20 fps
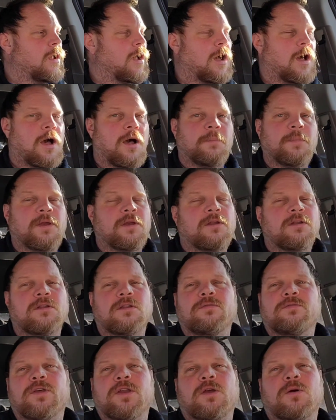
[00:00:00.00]
and then
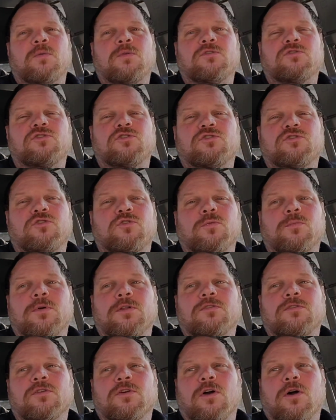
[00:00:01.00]
the video was just 2
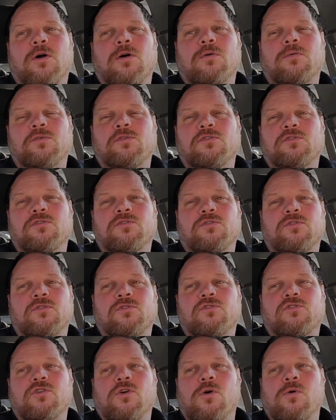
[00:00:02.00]
months ago. It was
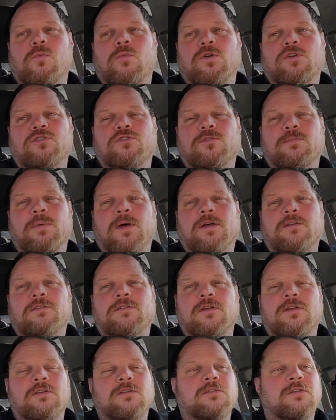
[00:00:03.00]
showing which the
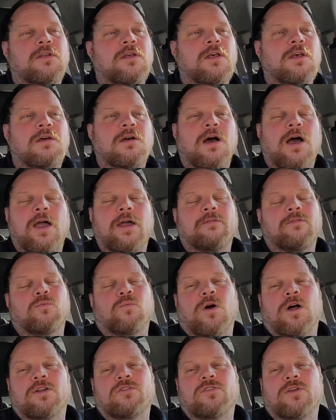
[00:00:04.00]
best is. I haven't
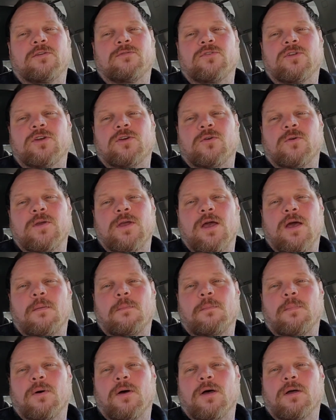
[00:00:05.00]
watched that video
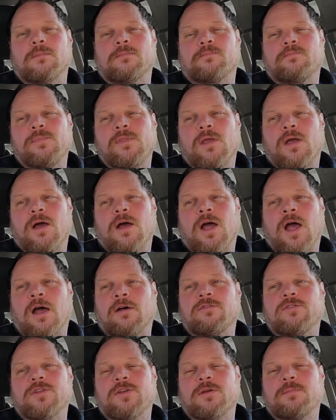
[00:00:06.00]
yet, but
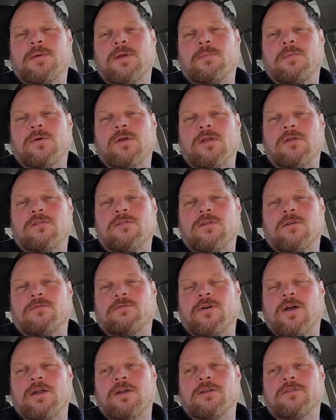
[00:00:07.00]
honestly, people can still
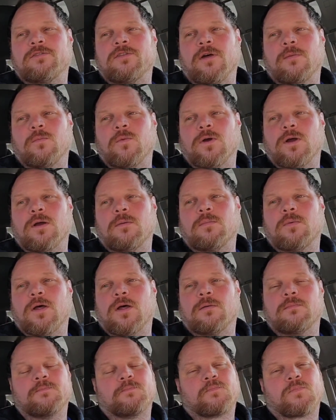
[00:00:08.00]
find it somewhere,
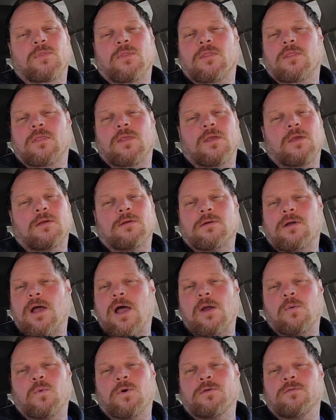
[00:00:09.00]
but
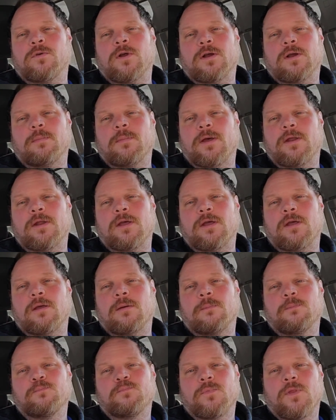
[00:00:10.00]
I wouldn't recommend it.
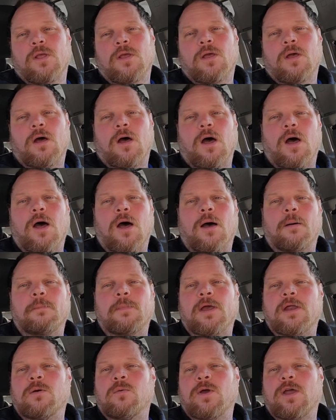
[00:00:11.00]

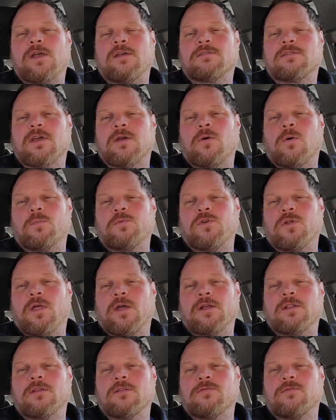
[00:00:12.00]
Anyways, I hope you
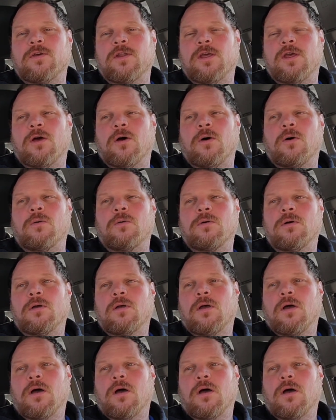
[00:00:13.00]
like this video,